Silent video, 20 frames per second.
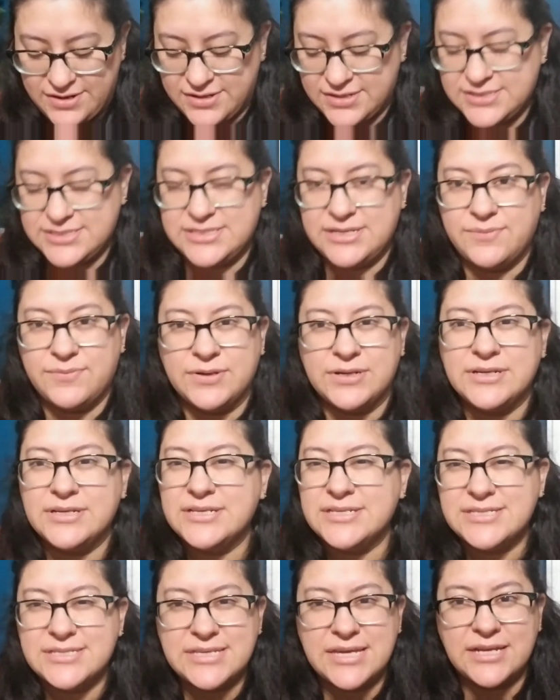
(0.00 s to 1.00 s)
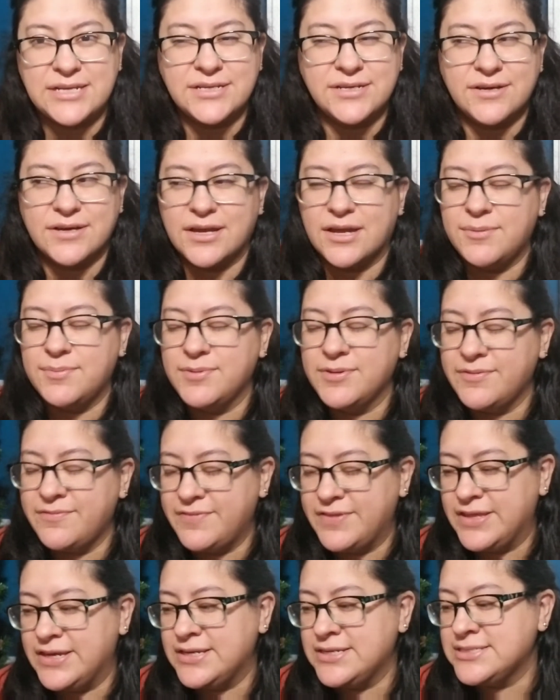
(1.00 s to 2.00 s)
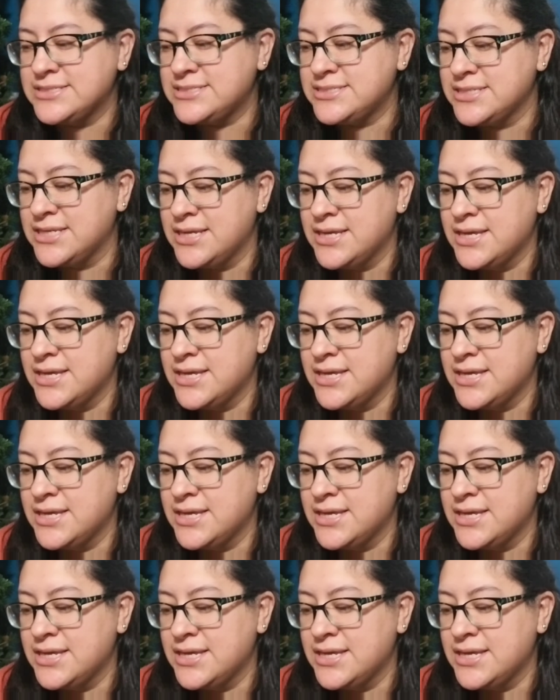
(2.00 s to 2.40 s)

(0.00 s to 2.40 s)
because I wanted to send a couple of things.